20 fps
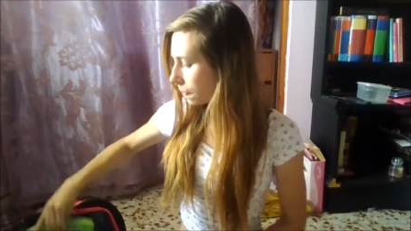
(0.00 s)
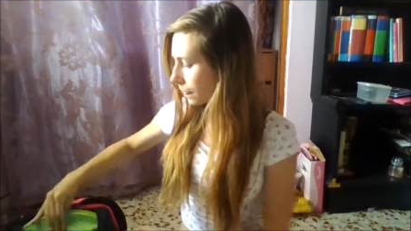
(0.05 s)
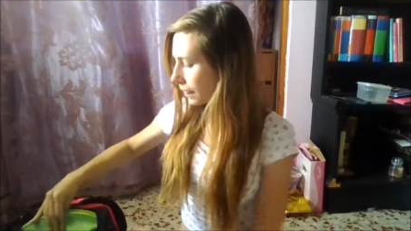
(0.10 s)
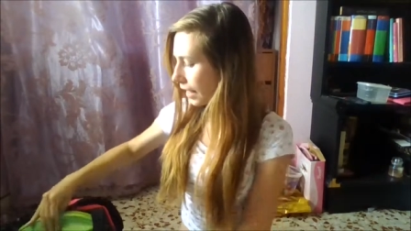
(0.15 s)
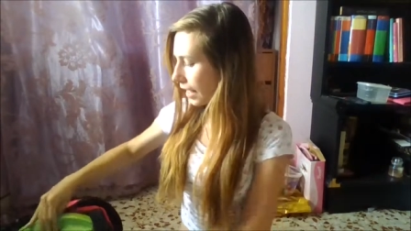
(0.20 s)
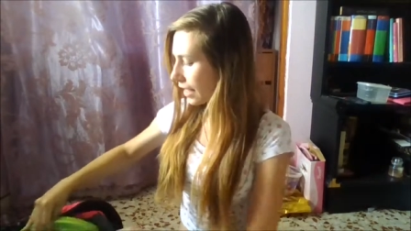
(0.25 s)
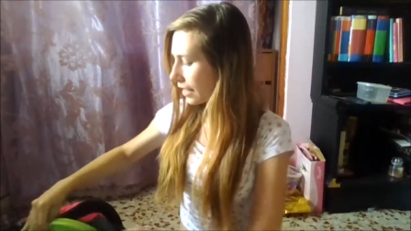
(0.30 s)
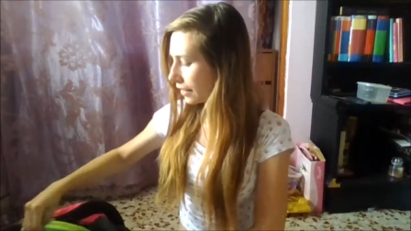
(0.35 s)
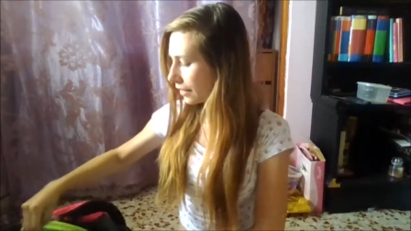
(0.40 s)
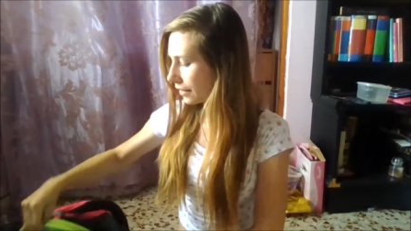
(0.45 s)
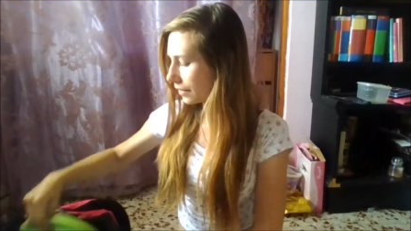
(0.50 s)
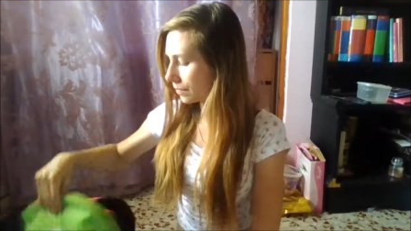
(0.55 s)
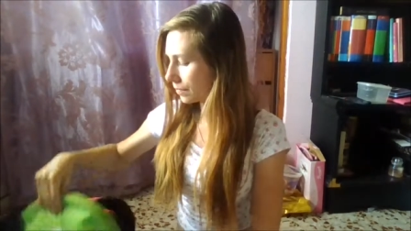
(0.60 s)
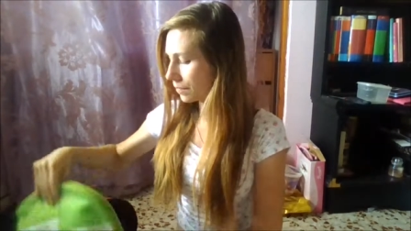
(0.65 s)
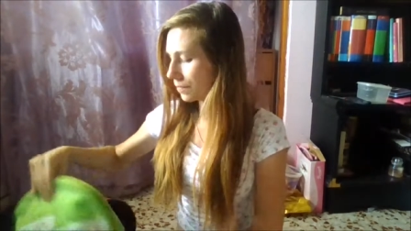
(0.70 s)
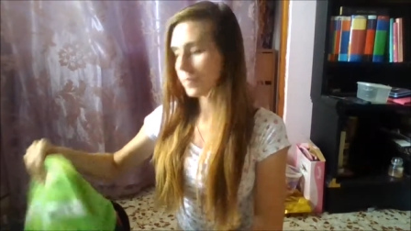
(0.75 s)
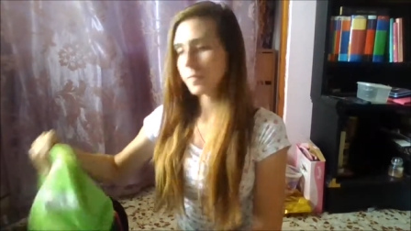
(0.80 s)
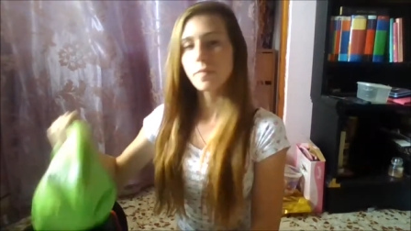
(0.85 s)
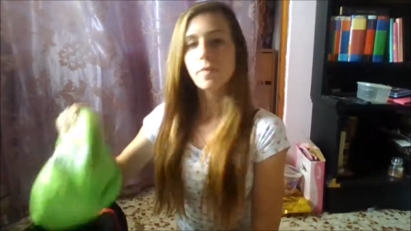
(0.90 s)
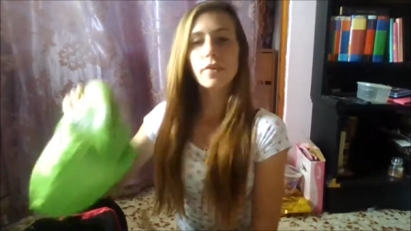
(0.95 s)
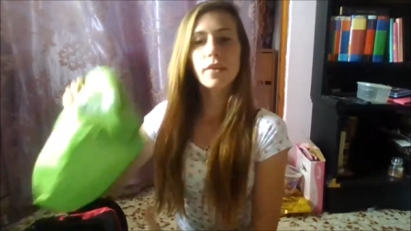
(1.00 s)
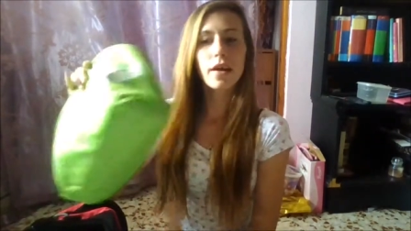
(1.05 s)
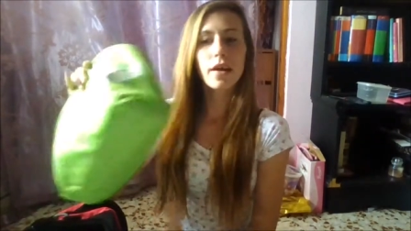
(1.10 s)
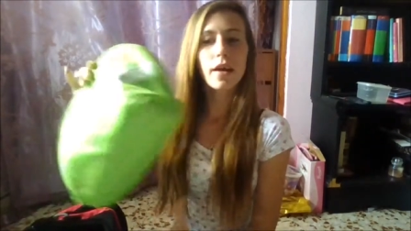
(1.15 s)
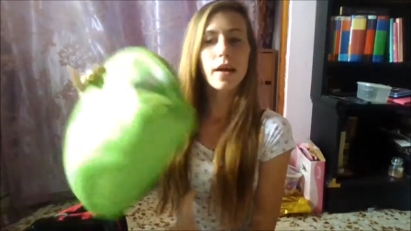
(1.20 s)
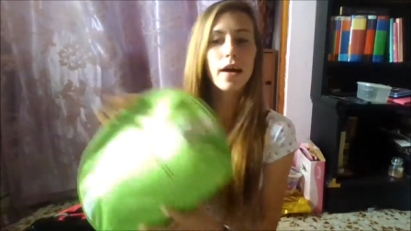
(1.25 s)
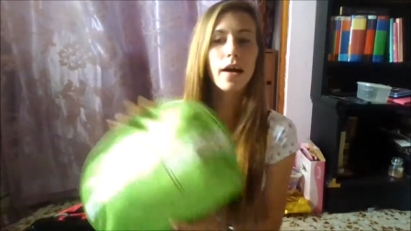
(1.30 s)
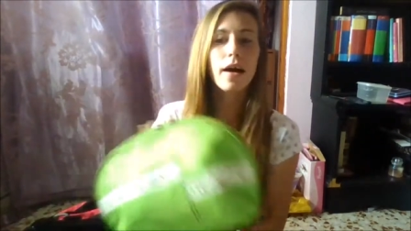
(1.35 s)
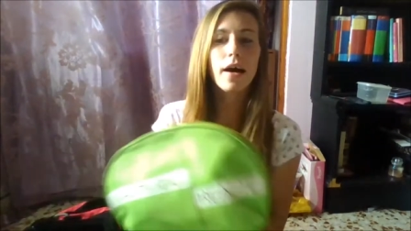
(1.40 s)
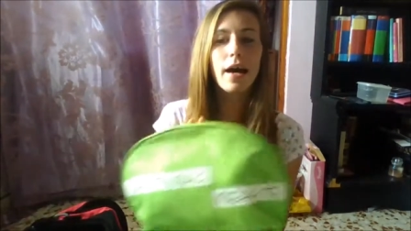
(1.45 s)
Then
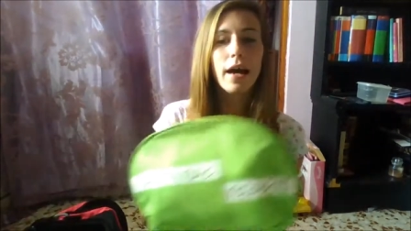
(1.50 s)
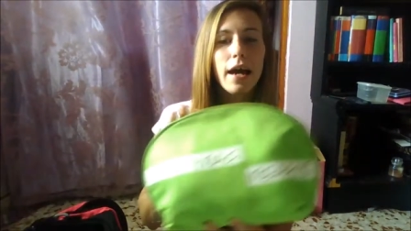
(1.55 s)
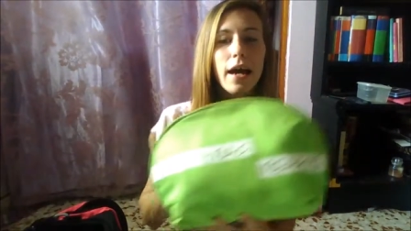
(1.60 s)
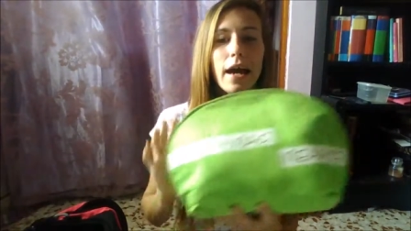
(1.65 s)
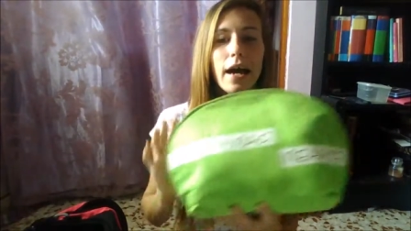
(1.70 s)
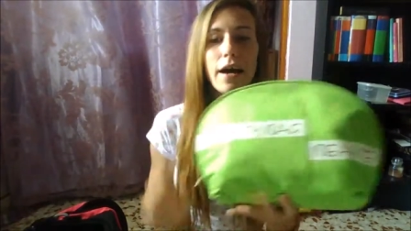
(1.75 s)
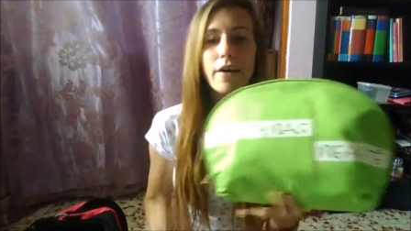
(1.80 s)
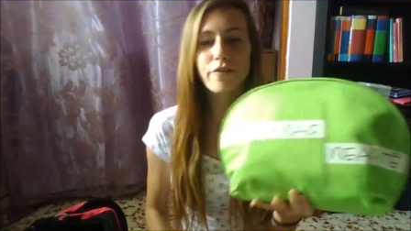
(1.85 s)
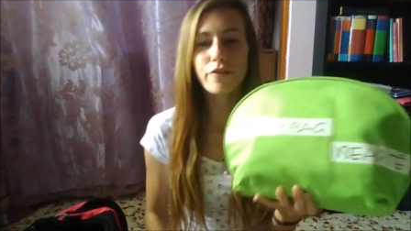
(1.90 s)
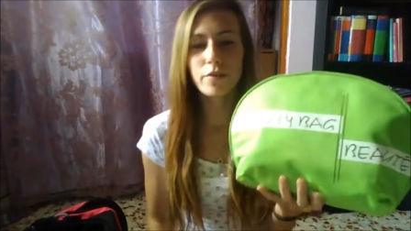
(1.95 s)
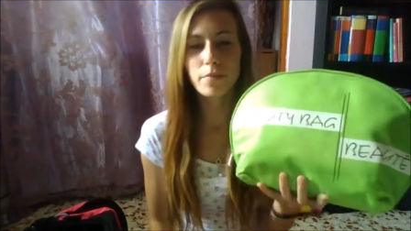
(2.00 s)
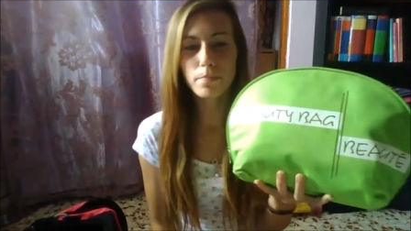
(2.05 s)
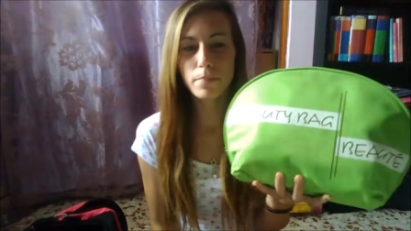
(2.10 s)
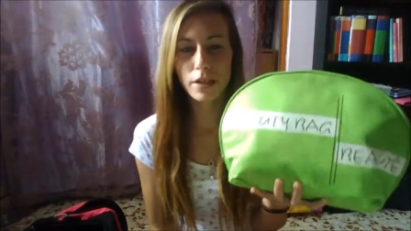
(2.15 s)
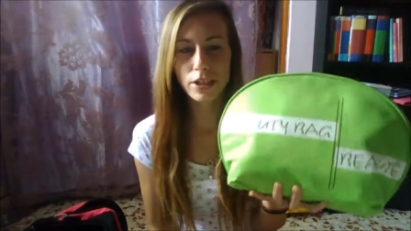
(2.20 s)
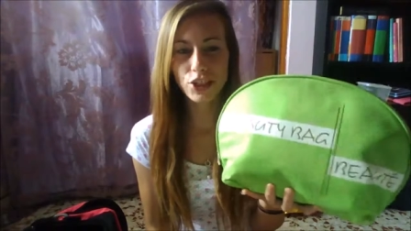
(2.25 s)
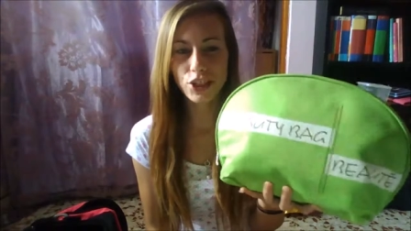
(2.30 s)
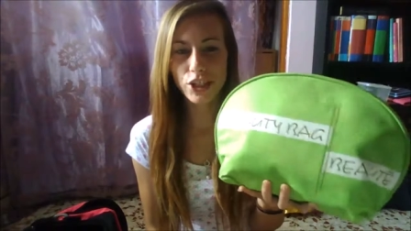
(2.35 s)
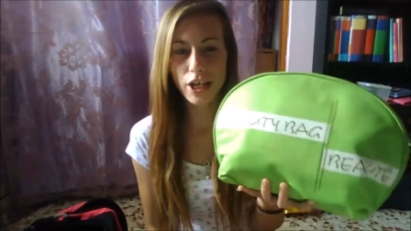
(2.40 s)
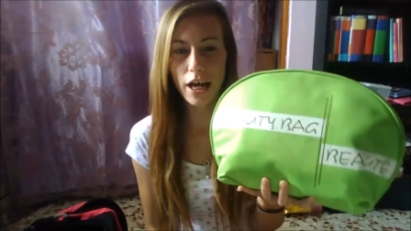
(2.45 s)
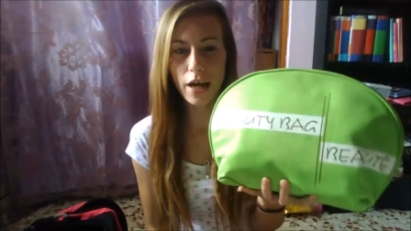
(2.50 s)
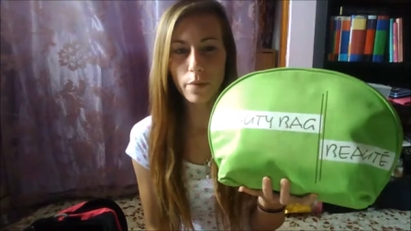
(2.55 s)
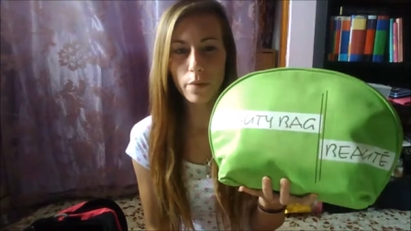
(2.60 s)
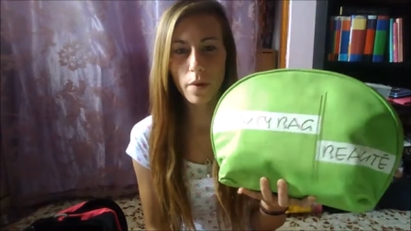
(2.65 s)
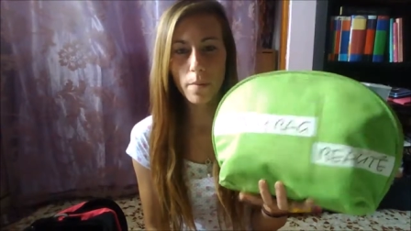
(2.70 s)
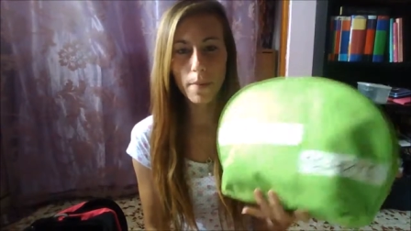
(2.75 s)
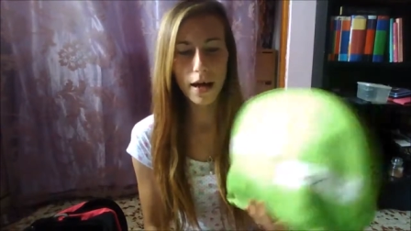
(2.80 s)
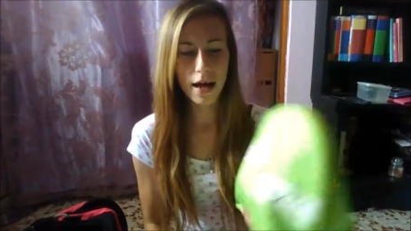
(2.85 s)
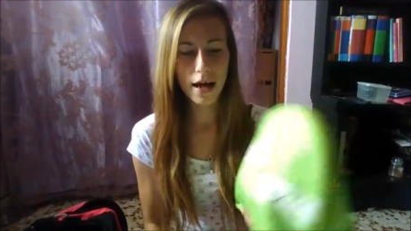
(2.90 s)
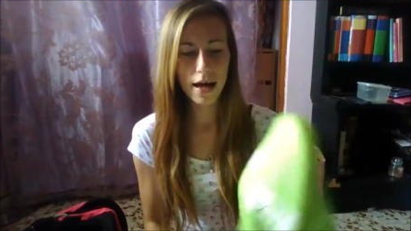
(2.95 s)
I have my
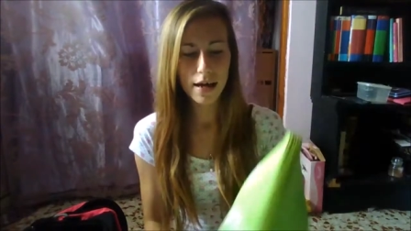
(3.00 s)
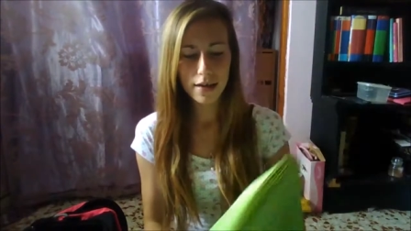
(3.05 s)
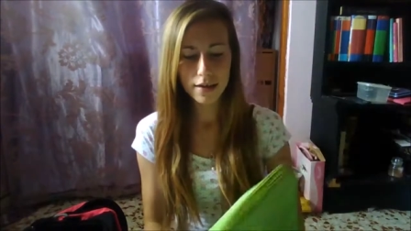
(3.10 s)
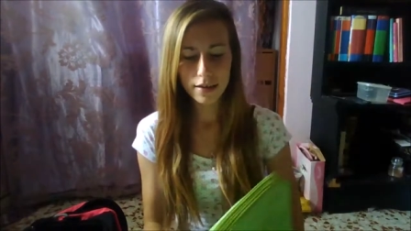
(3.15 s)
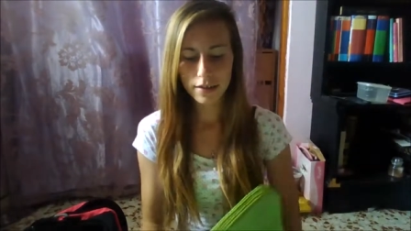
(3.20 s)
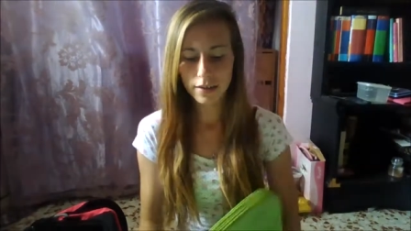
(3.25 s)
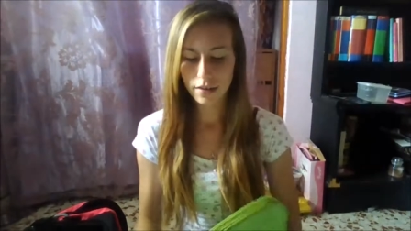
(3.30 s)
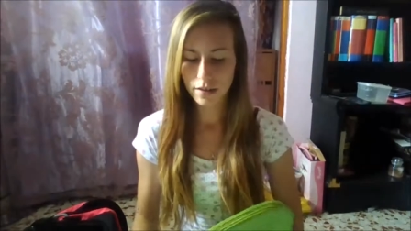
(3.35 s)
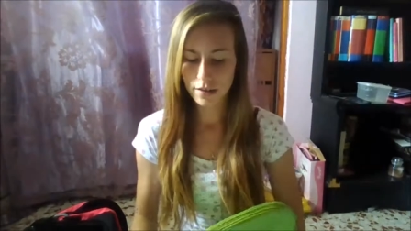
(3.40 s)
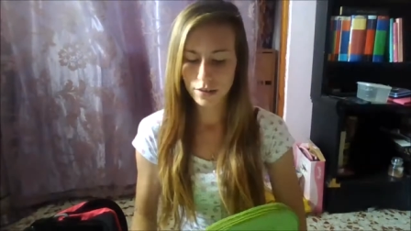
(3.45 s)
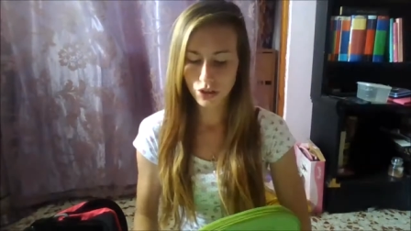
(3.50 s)
shower bag.